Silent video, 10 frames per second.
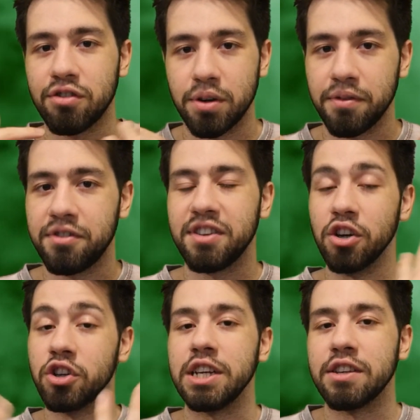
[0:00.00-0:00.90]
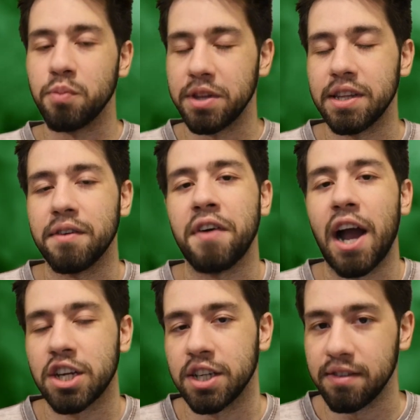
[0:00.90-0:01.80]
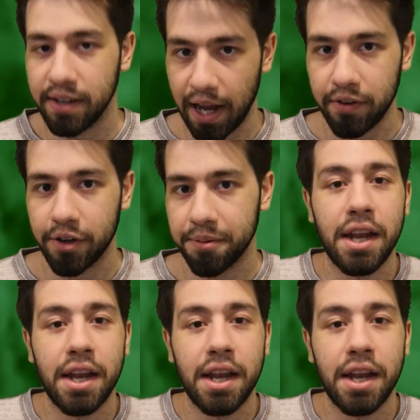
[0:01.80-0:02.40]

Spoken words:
sort of synergies within the faction together.